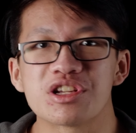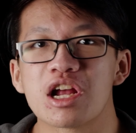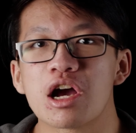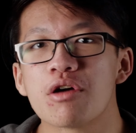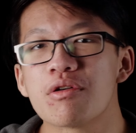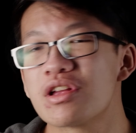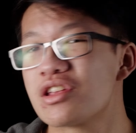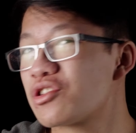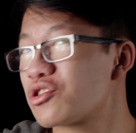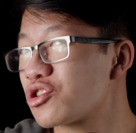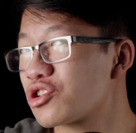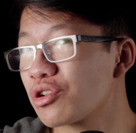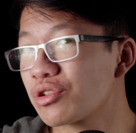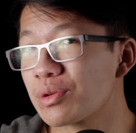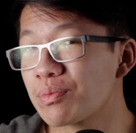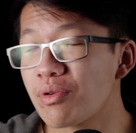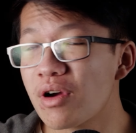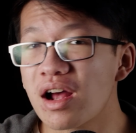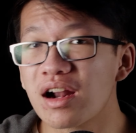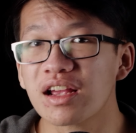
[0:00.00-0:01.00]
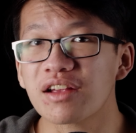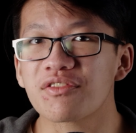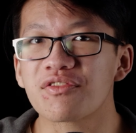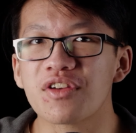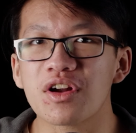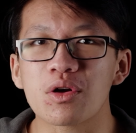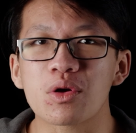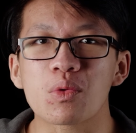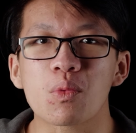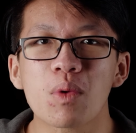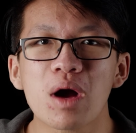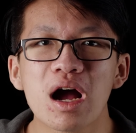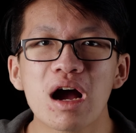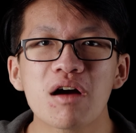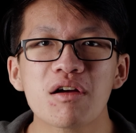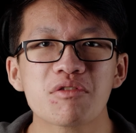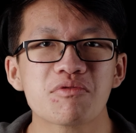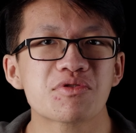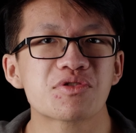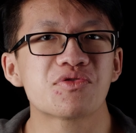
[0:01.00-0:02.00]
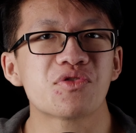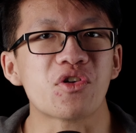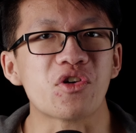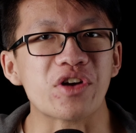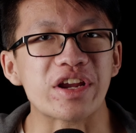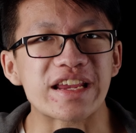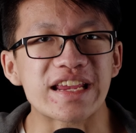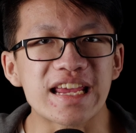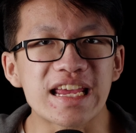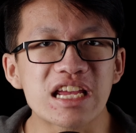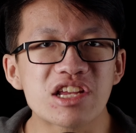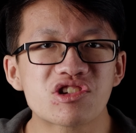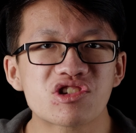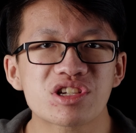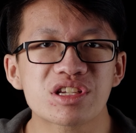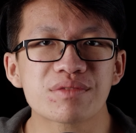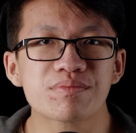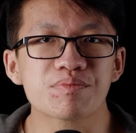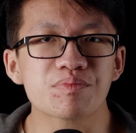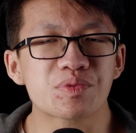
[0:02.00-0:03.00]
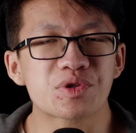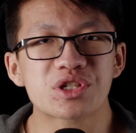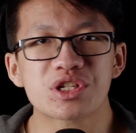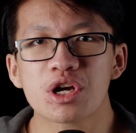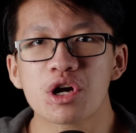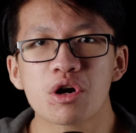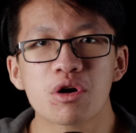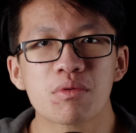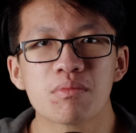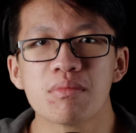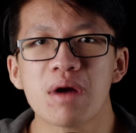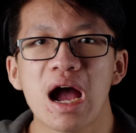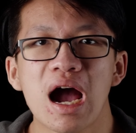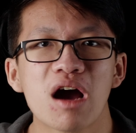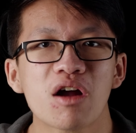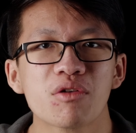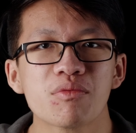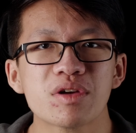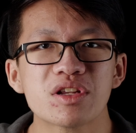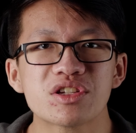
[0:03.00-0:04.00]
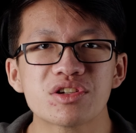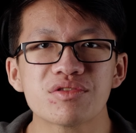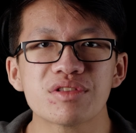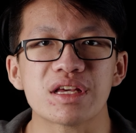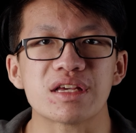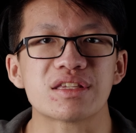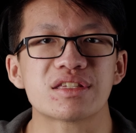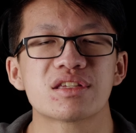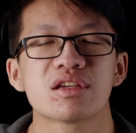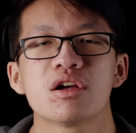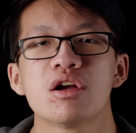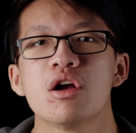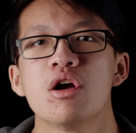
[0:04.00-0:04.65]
It showed the product very well. It was very engaging. So how do we do this?